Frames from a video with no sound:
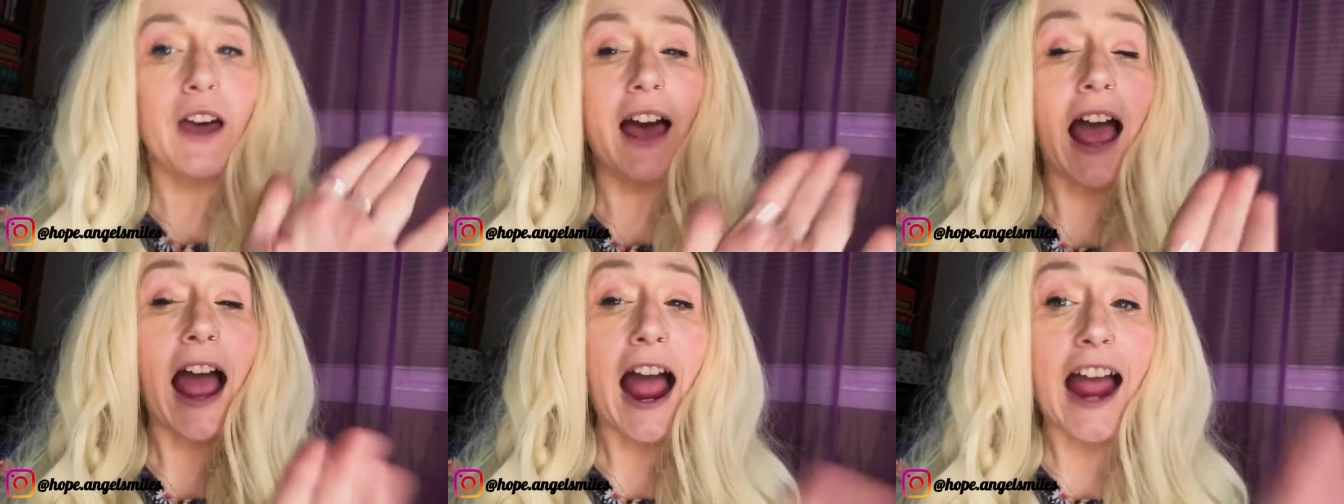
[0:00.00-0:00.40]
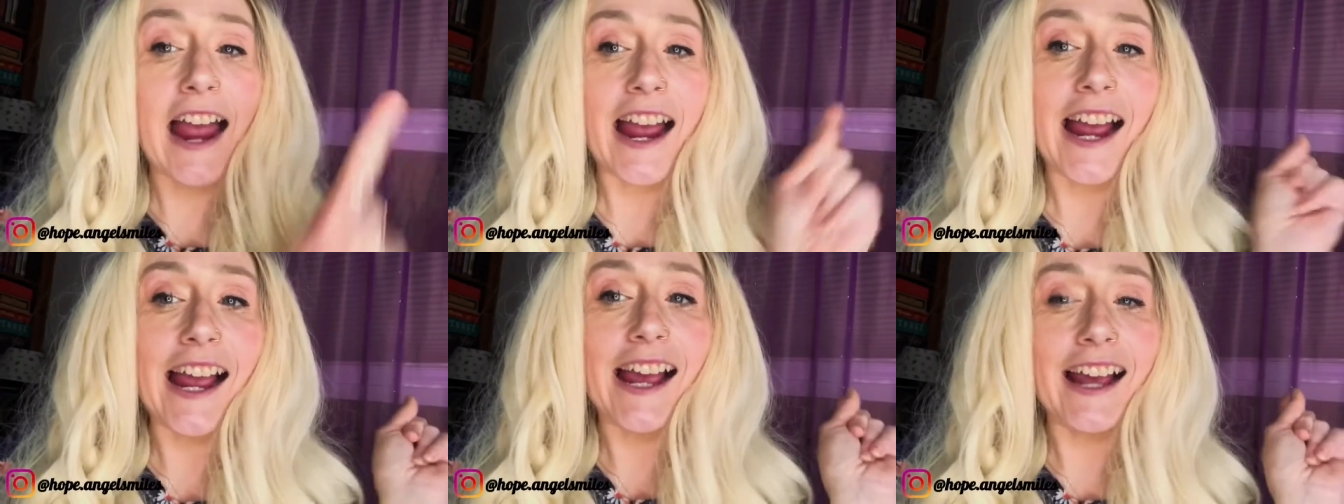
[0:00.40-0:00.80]

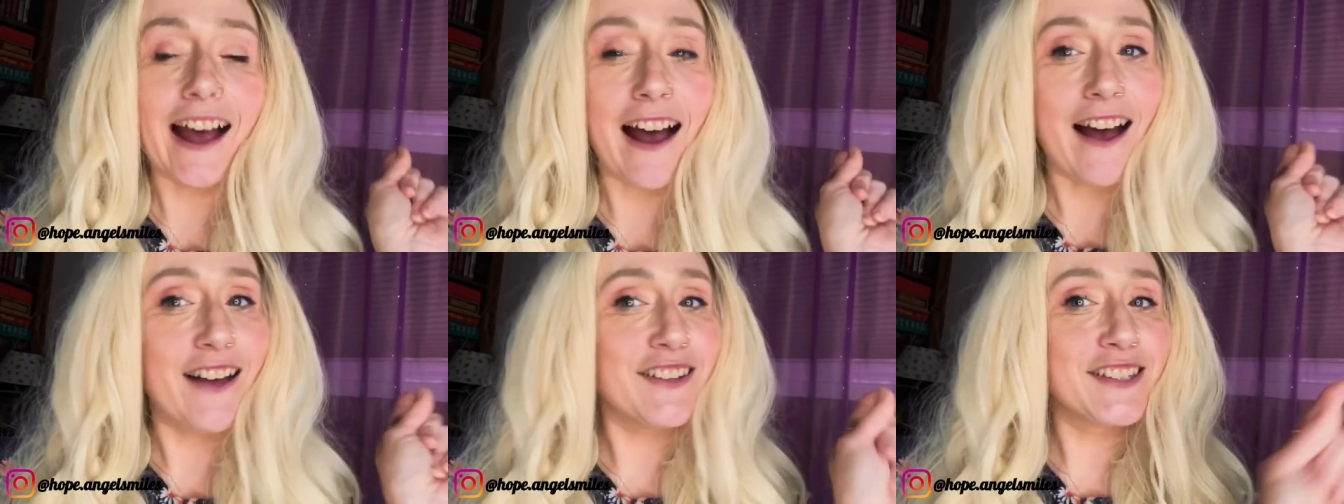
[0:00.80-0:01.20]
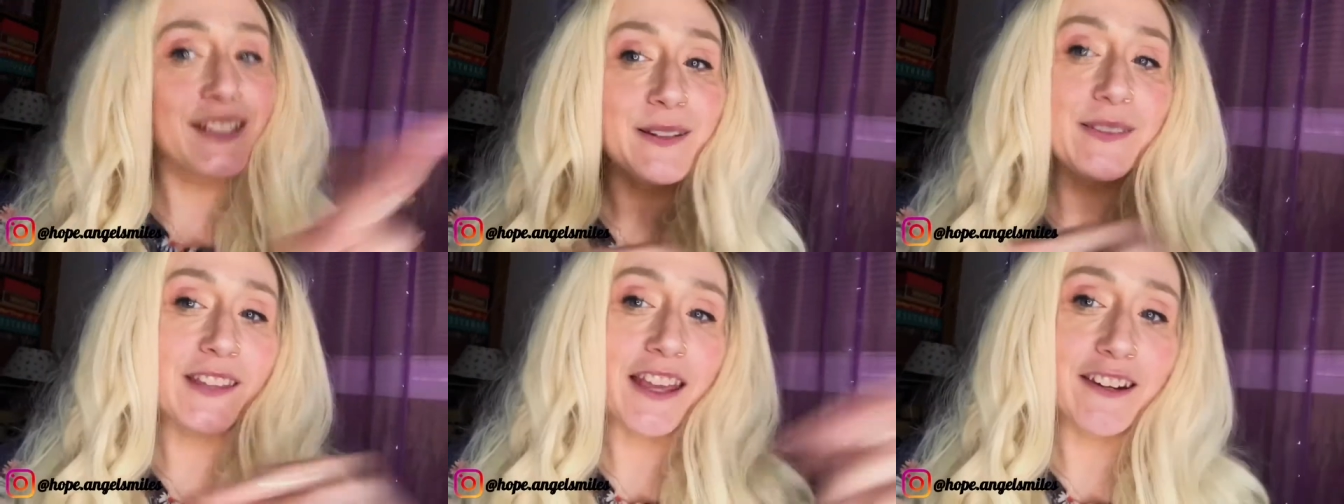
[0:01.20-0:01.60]
Uh, I'll see you
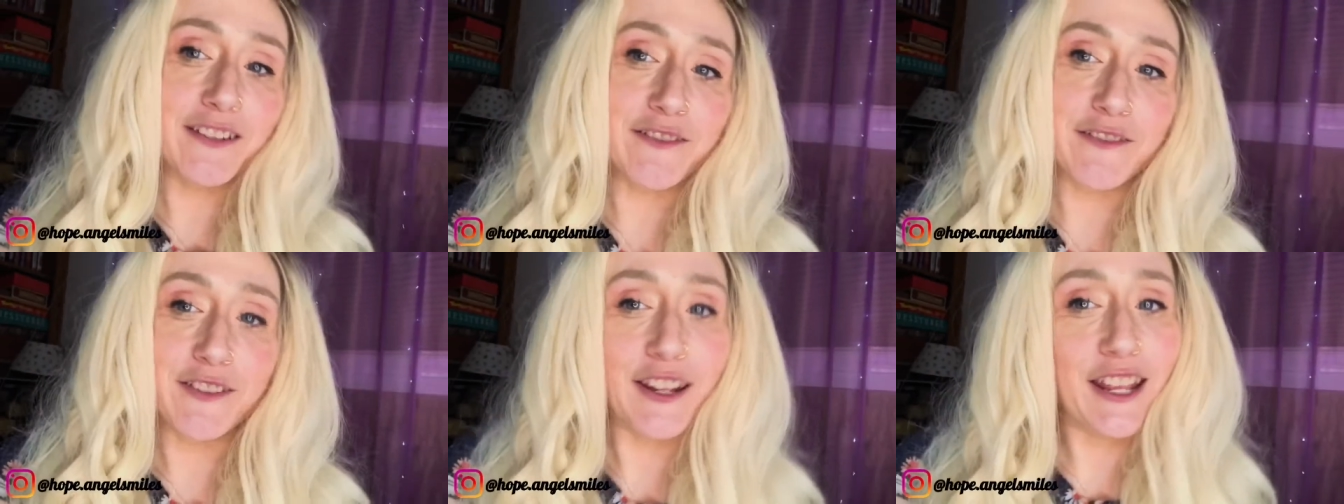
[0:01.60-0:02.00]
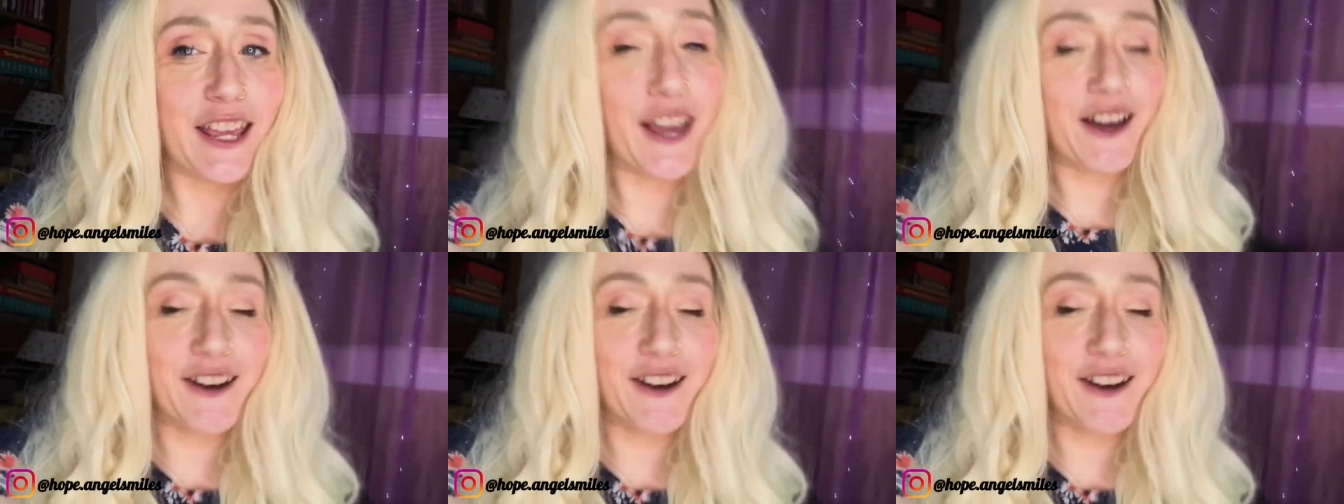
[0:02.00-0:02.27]
at the end of the video.